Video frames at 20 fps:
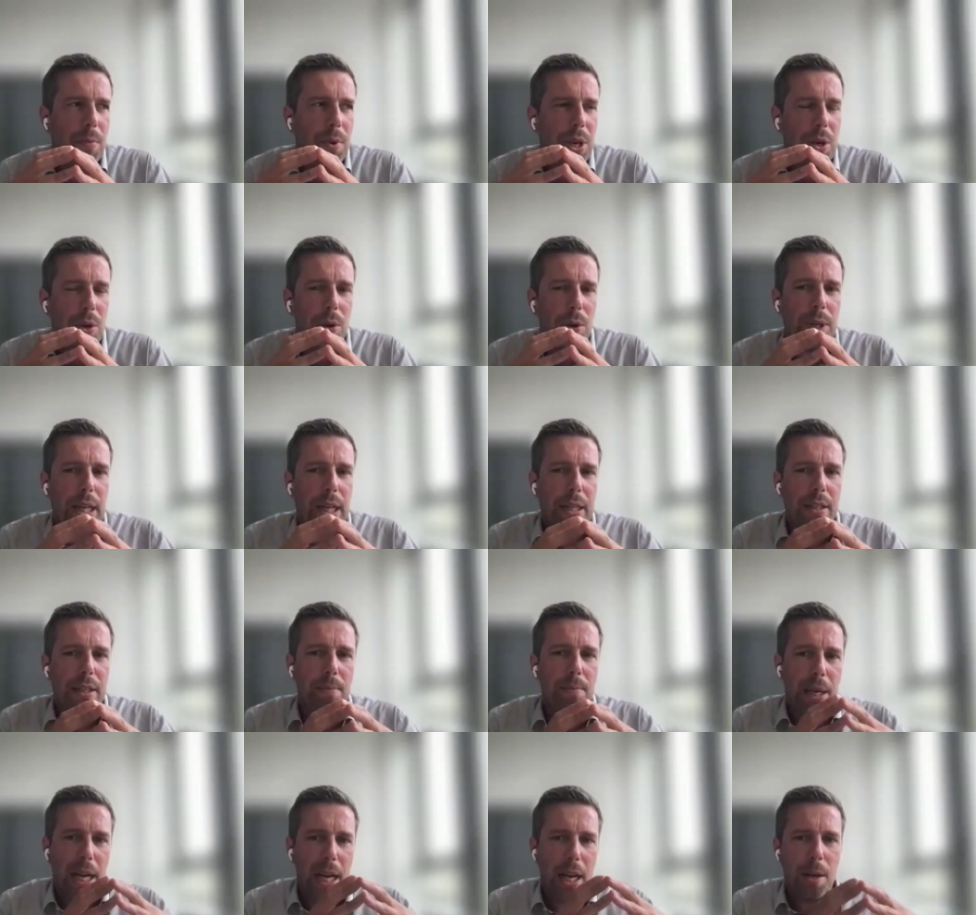we know that
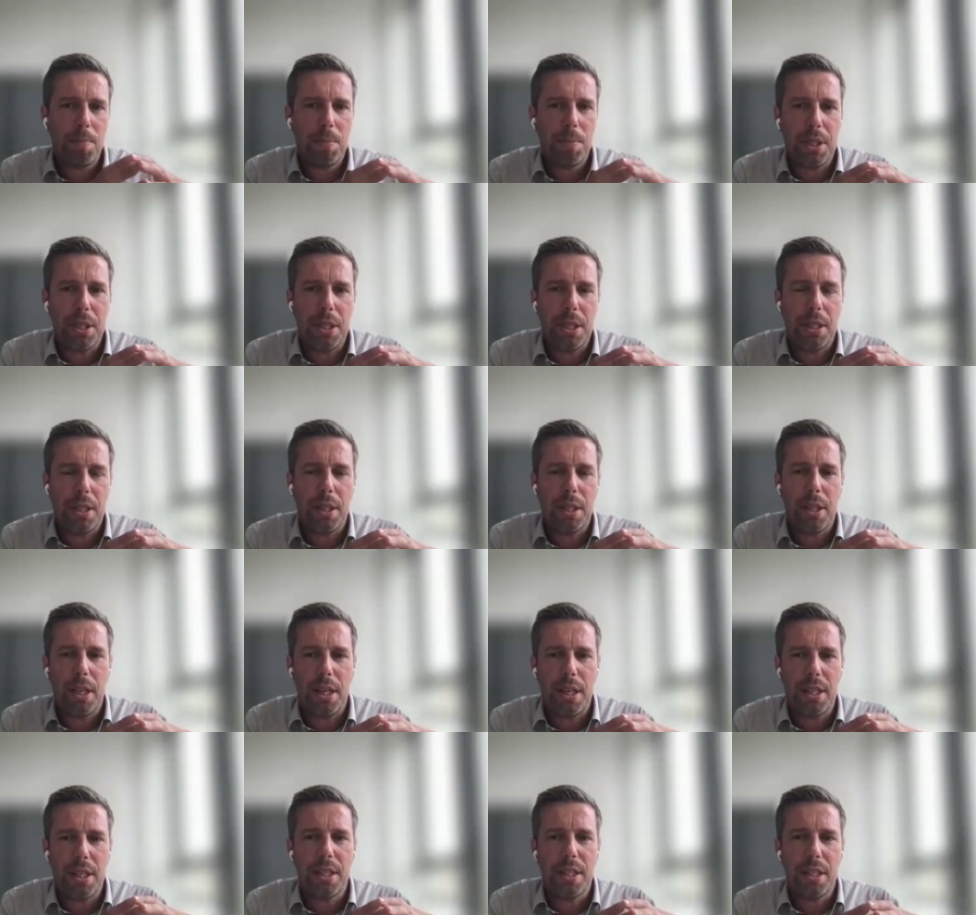the biopsy
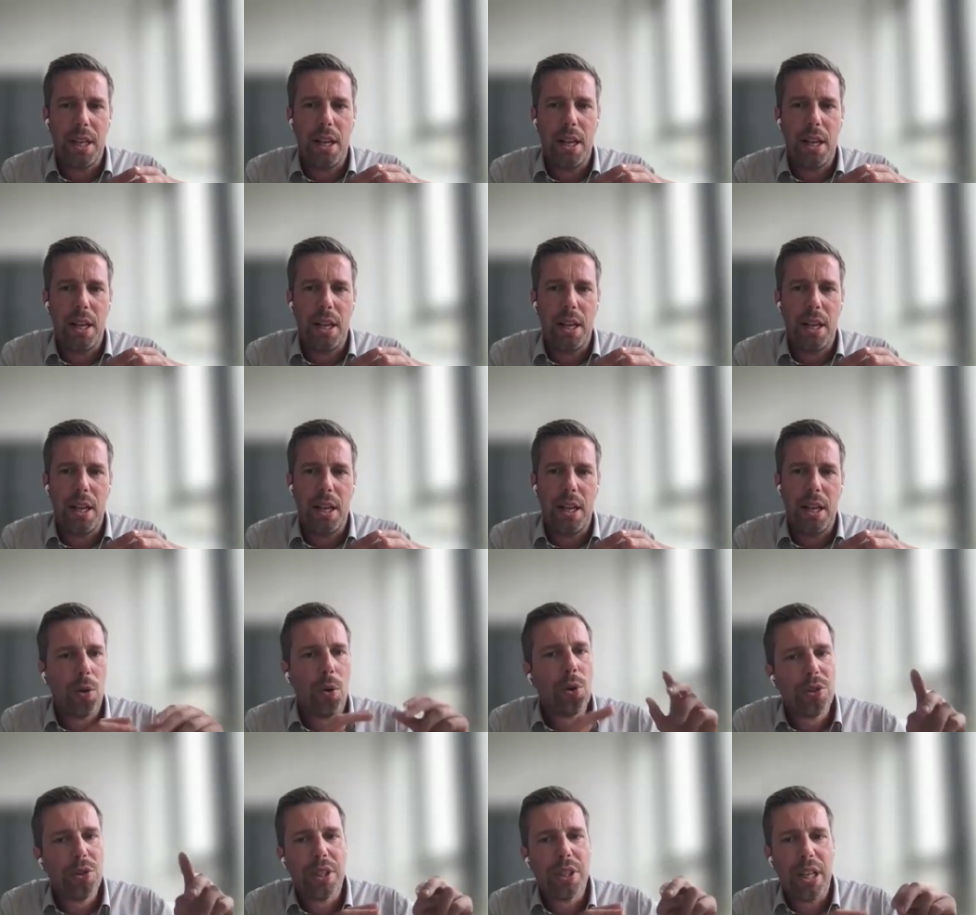in itself, or the
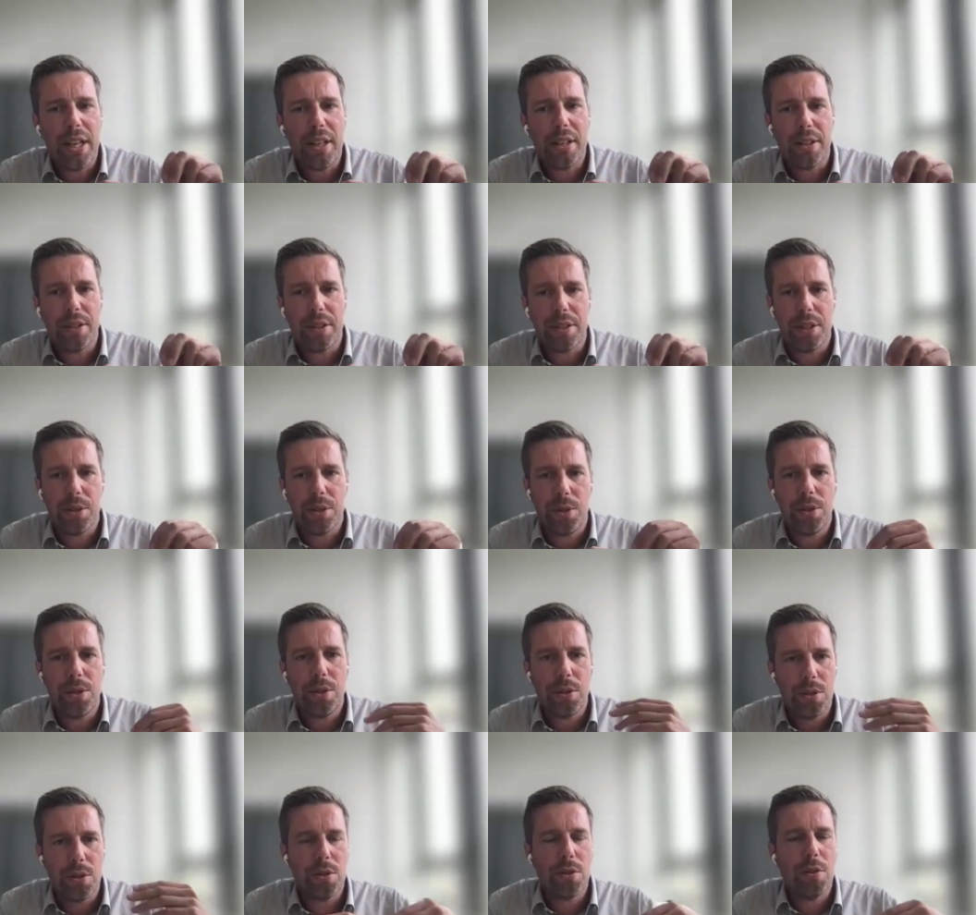gold standard, is
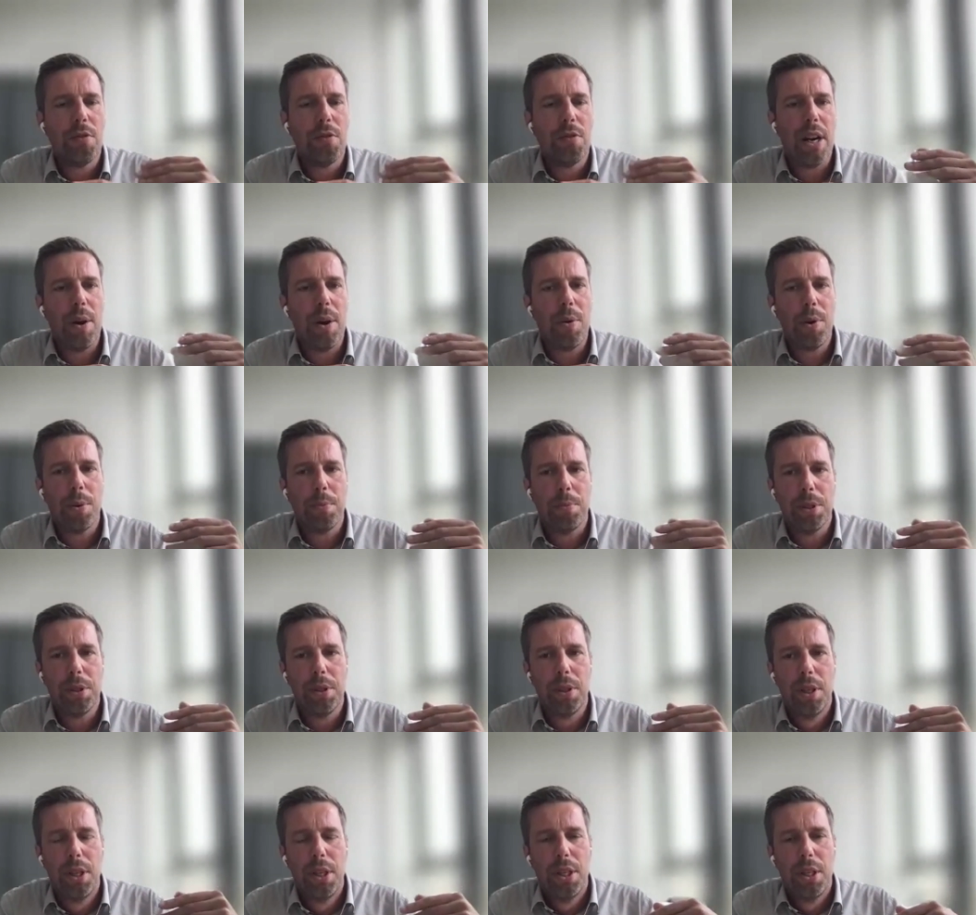also so
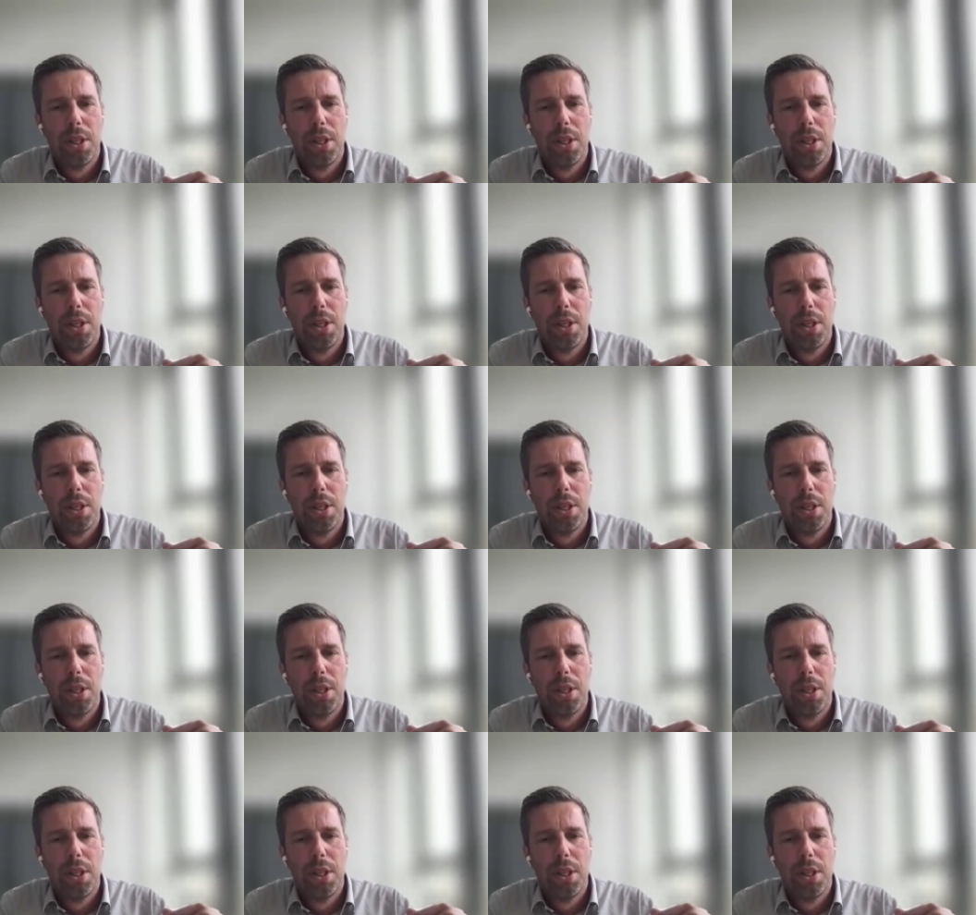variable.